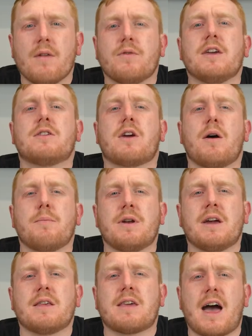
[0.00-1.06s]
These
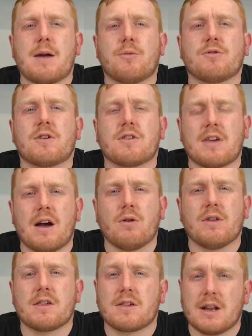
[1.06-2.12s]
companies are able to sell
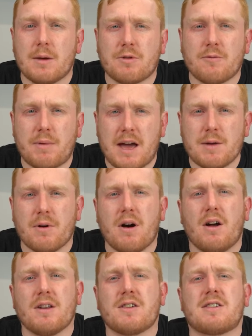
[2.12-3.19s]
these slips of paper
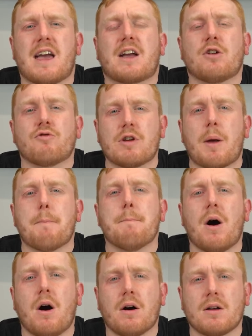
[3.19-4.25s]
on a secondary
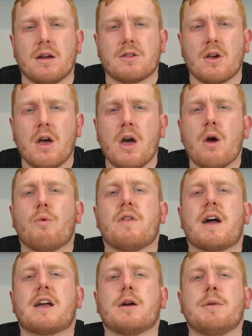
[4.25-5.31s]
market, where
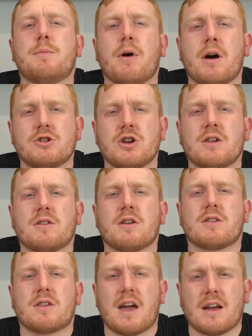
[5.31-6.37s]
they can be purchased
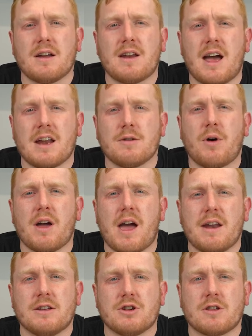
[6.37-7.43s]
second-hand by
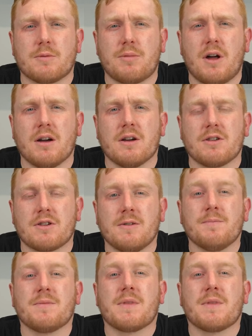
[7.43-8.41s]
energy suppliers.